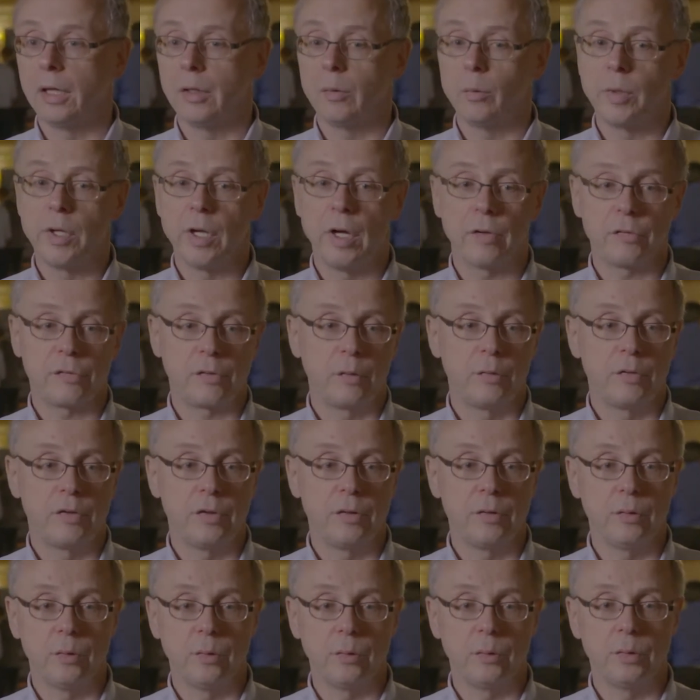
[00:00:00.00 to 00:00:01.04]
We also
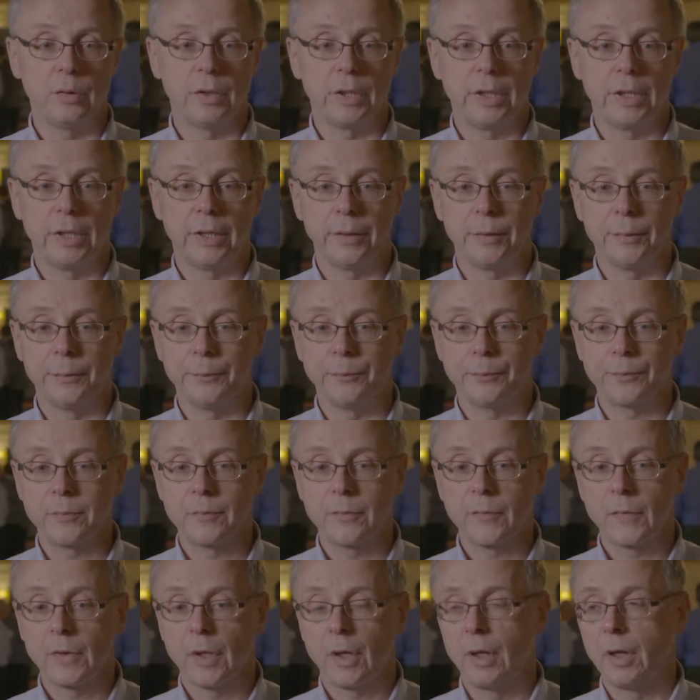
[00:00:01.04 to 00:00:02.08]
do
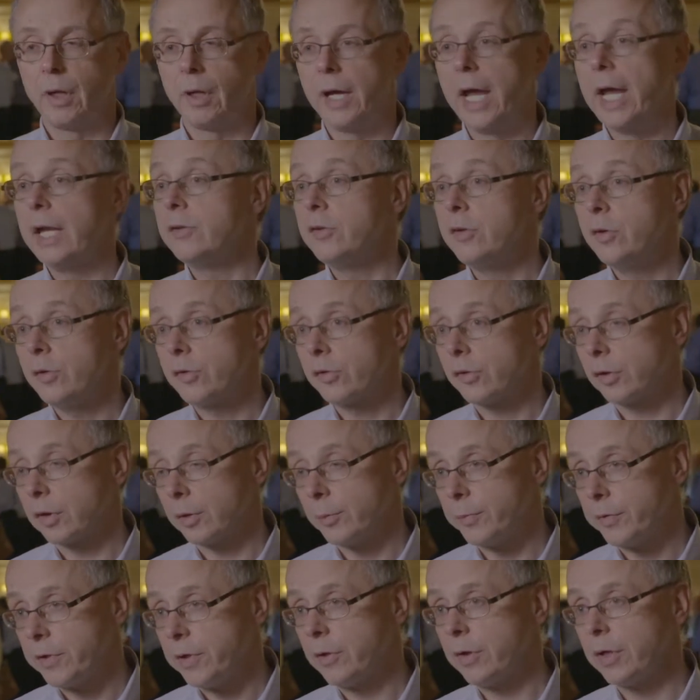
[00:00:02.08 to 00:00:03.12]
end-user
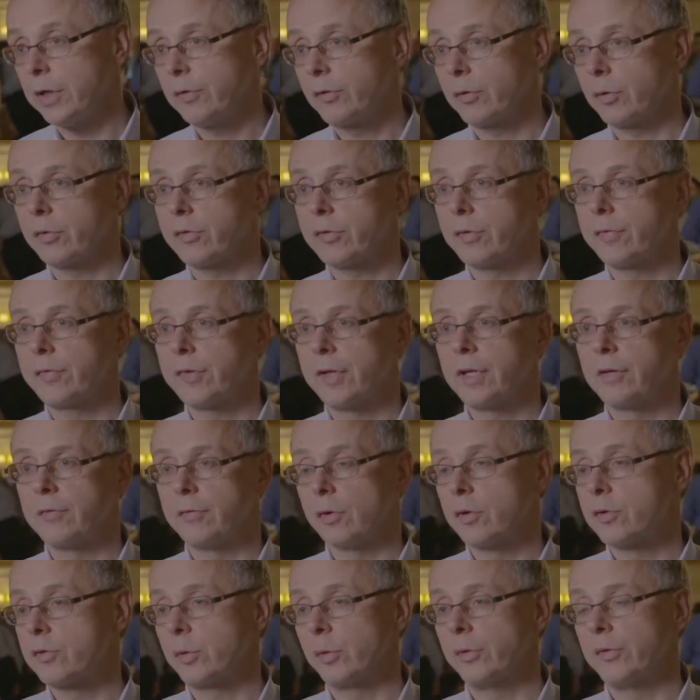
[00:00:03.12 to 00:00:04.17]
computing sorts of things,
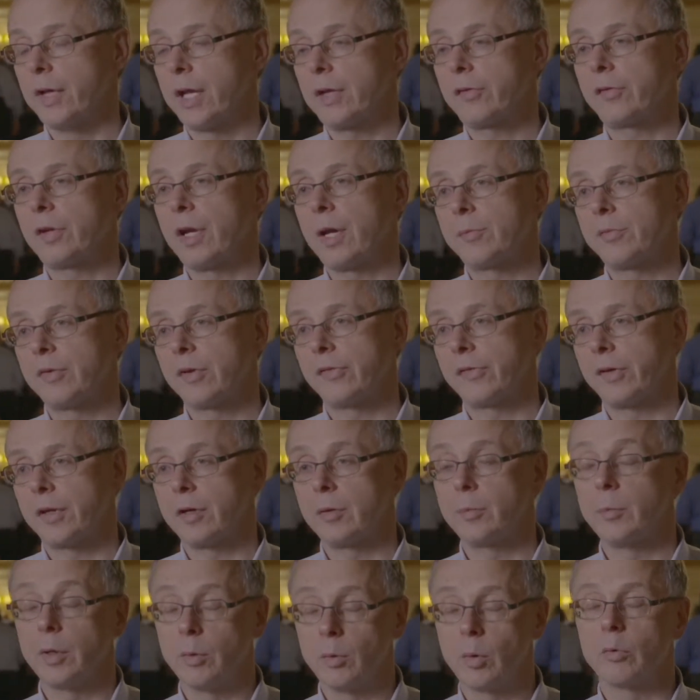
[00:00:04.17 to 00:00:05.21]
virtual desktops, et
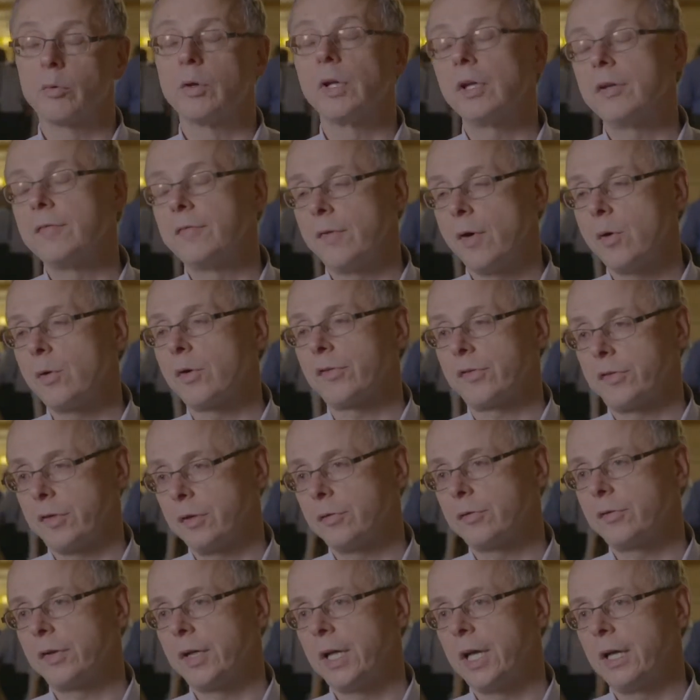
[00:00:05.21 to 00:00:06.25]
cetera, but we're really focused
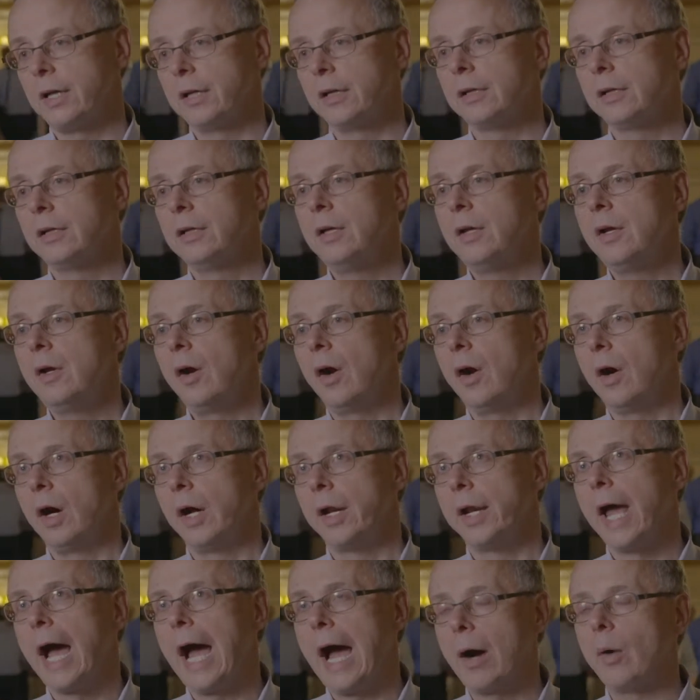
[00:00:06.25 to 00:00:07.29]
here today
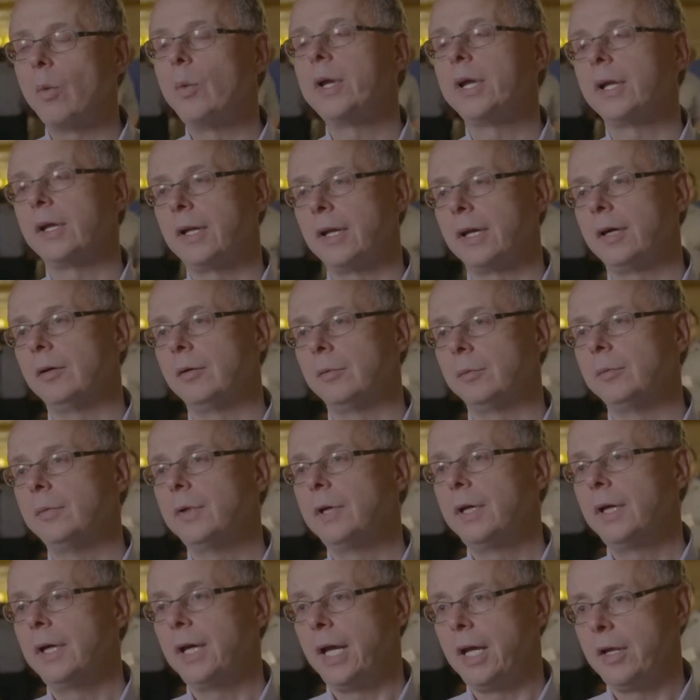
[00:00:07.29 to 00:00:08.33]
on how we can help
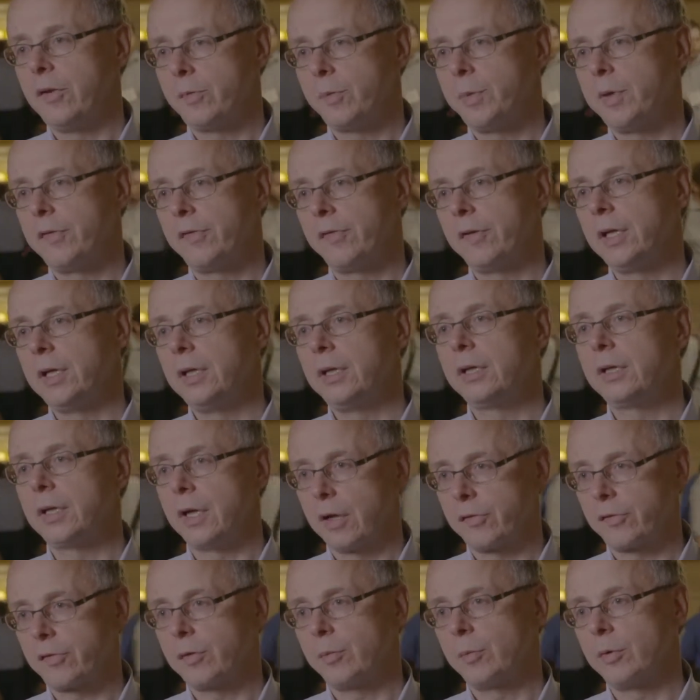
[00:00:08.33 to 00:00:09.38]
HPC
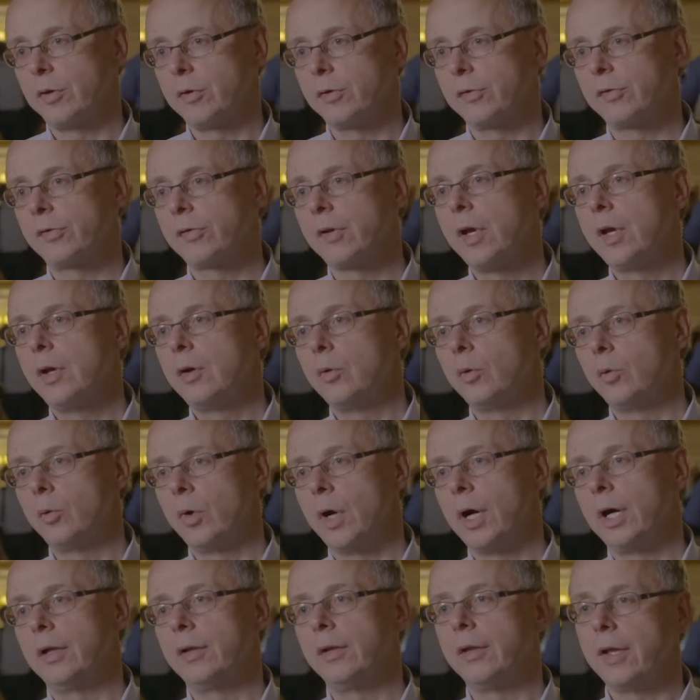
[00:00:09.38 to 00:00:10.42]
customers
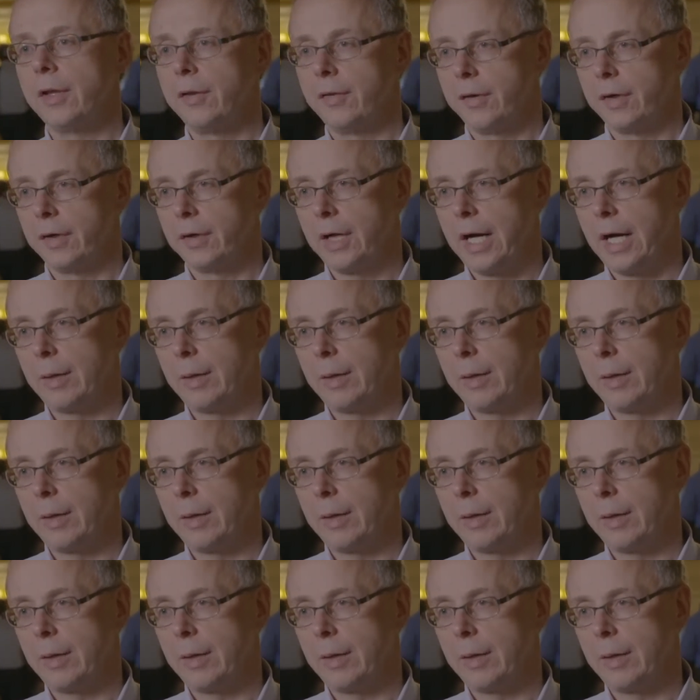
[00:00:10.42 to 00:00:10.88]
run their